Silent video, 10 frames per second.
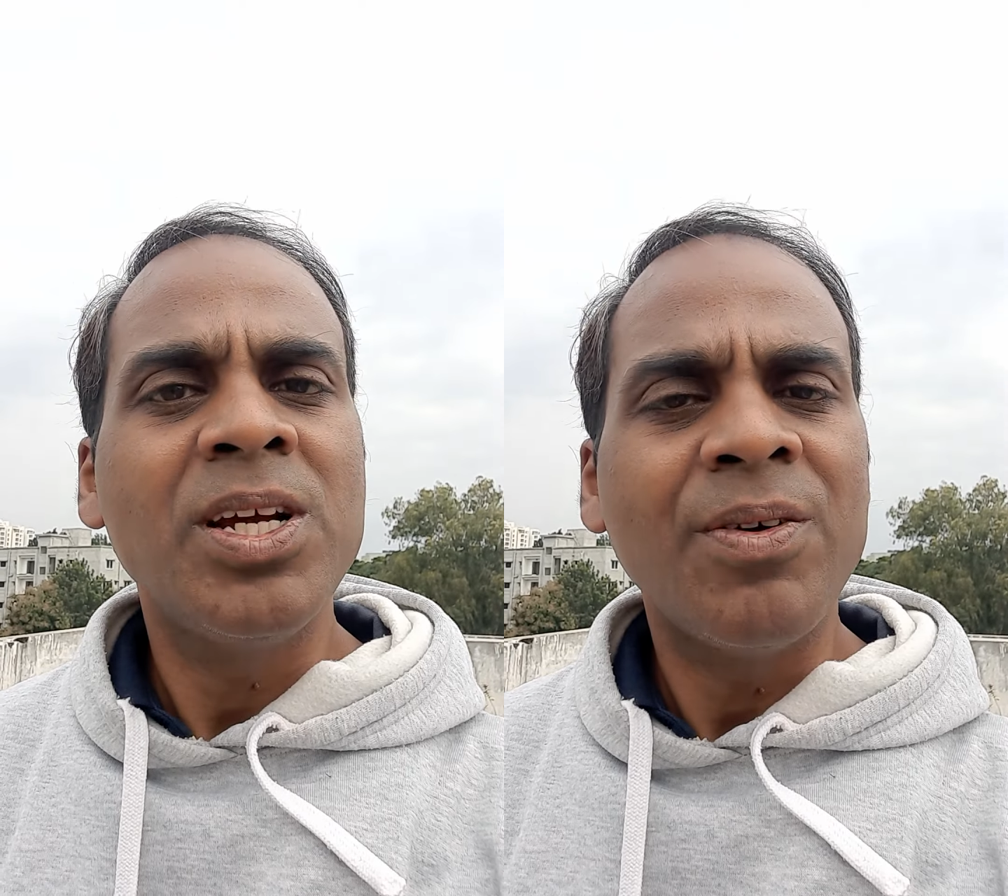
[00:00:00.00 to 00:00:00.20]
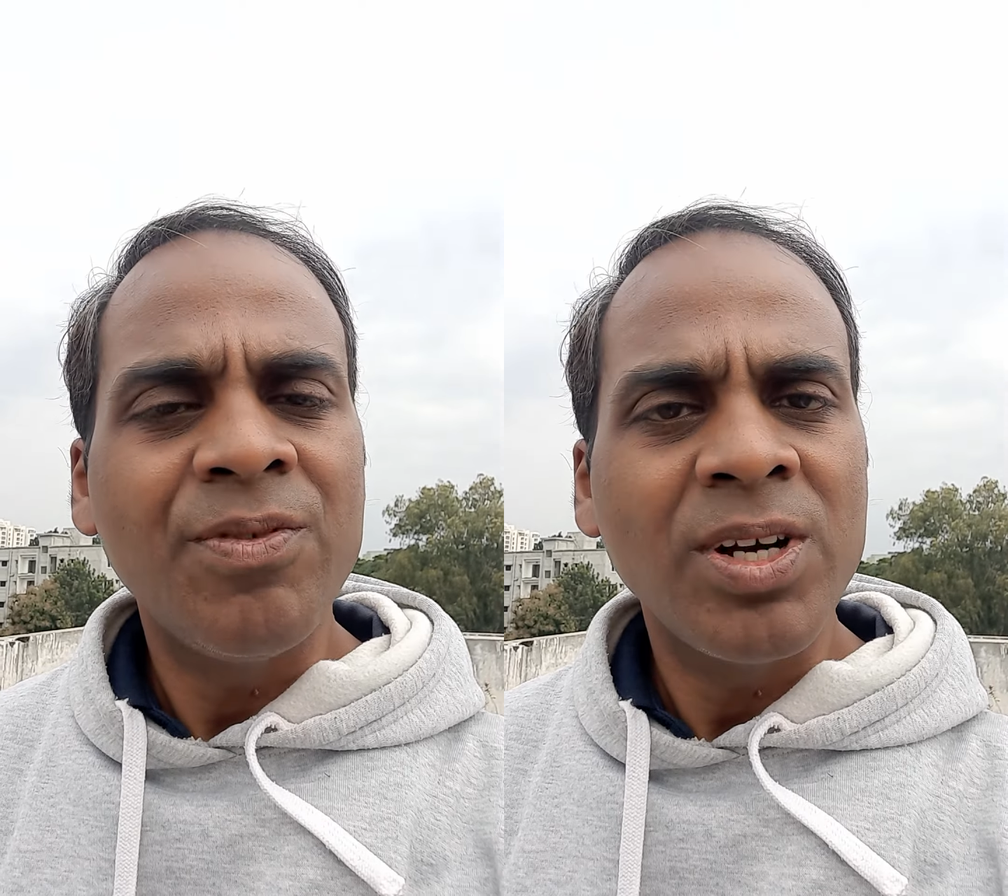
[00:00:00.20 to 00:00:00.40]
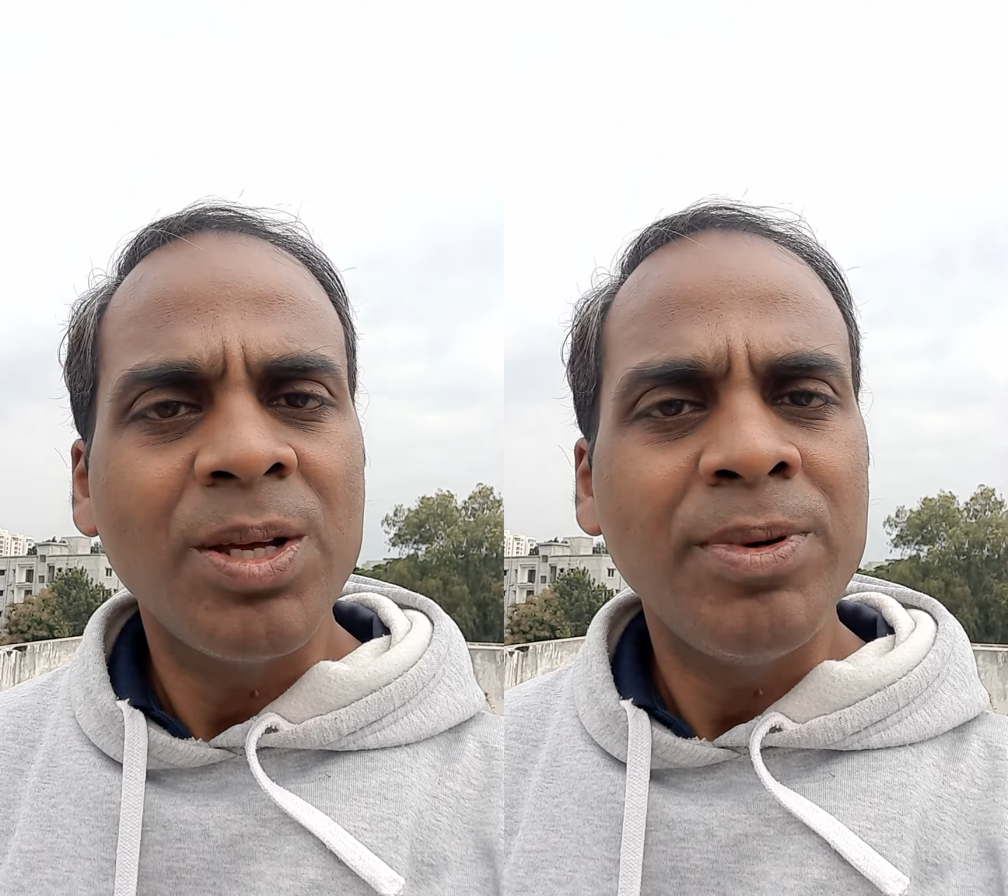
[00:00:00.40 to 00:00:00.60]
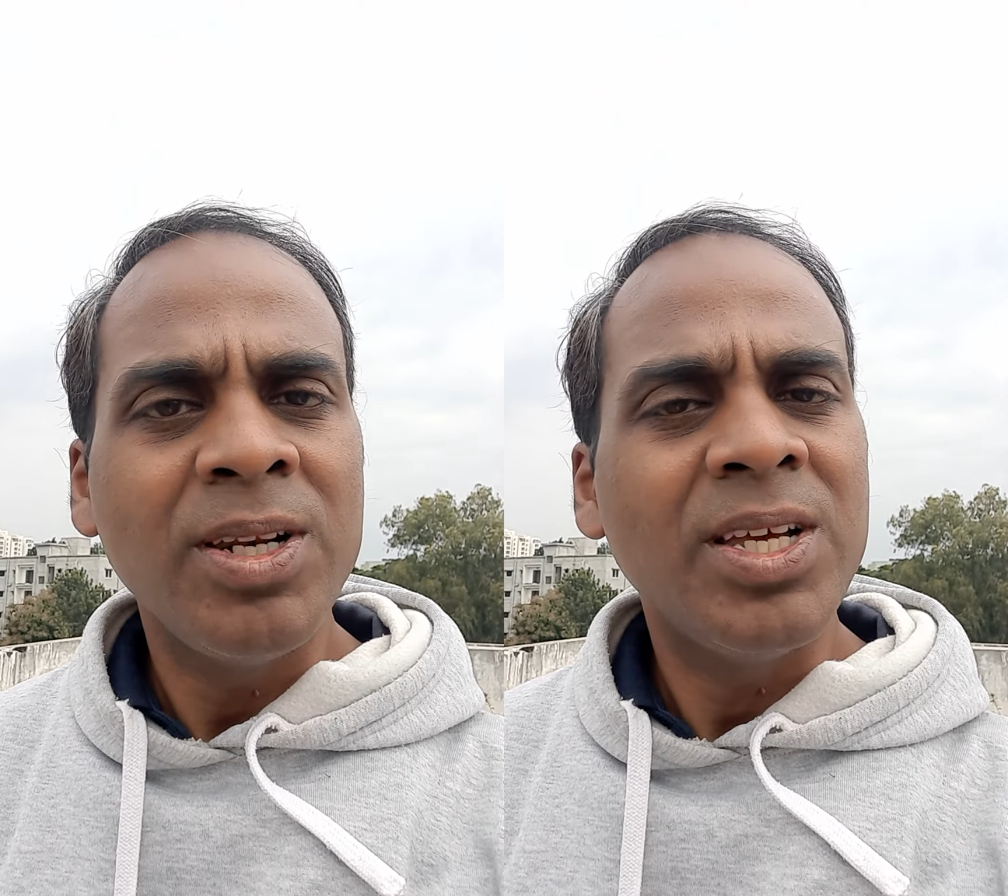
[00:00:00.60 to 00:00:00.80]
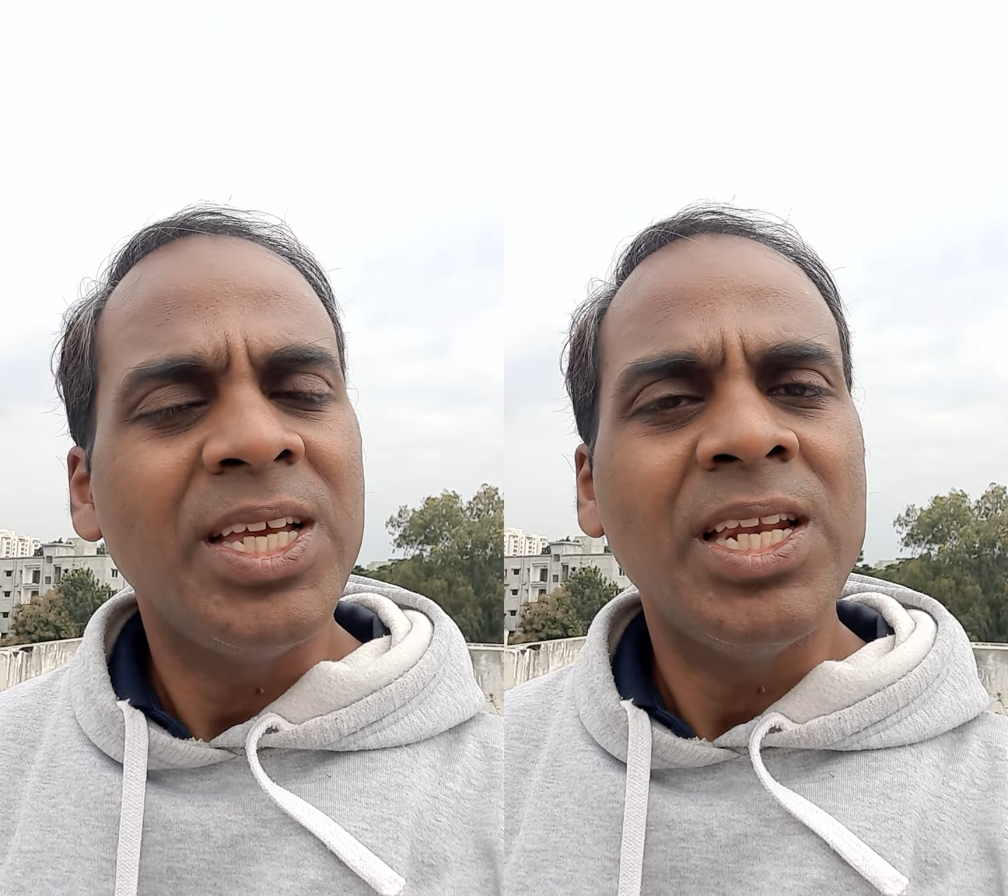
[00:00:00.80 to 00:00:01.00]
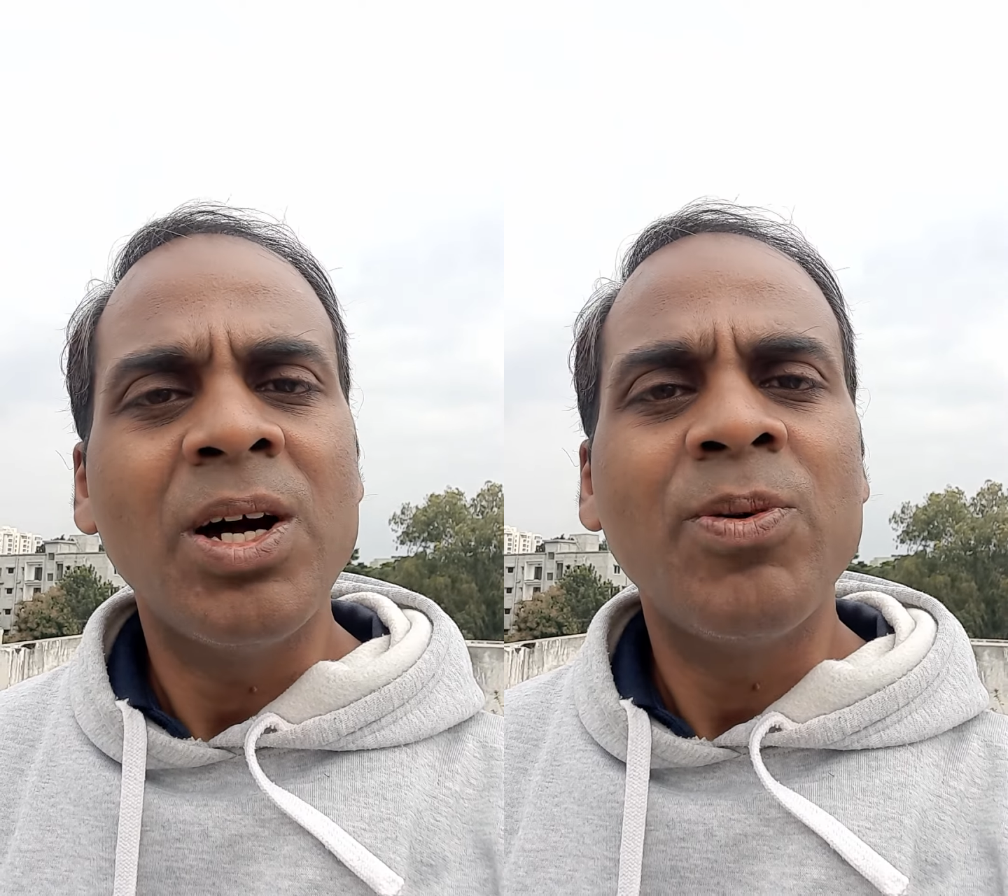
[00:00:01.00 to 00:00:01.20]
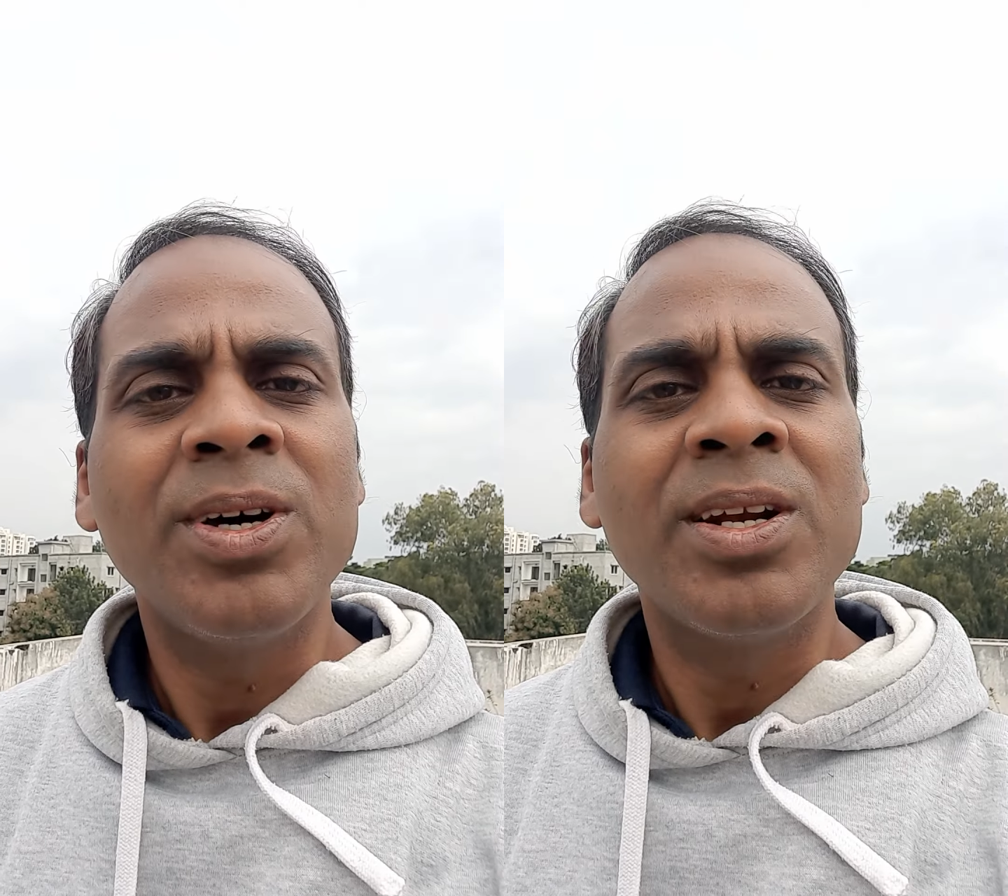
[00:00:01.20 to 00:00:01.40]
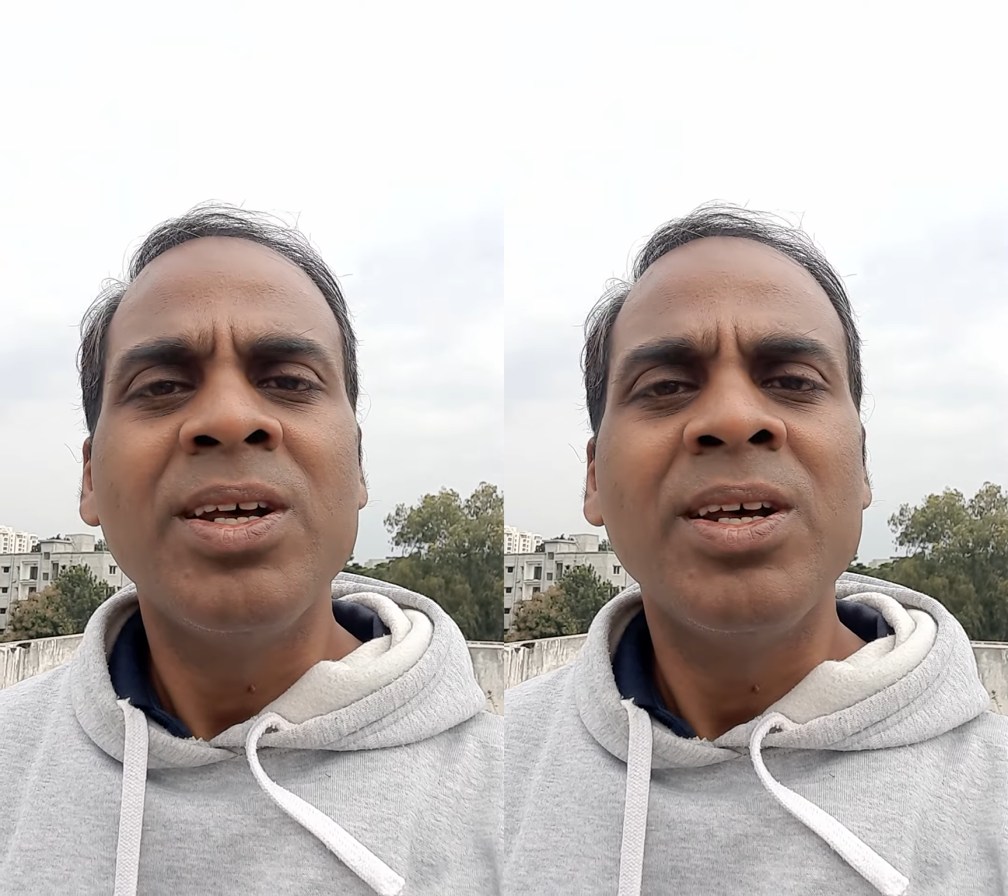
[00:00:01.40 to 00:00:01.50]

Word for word: comfortable in our